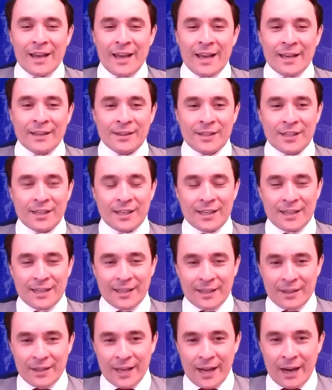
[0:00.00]
And
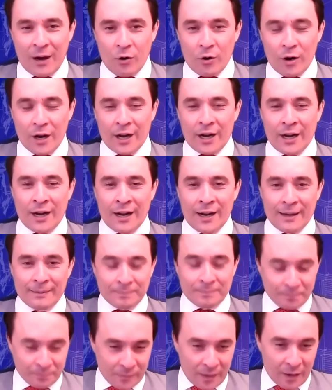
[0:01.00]
now
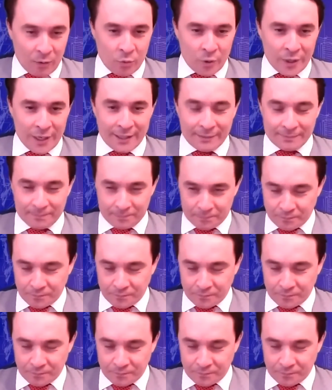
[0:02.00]
we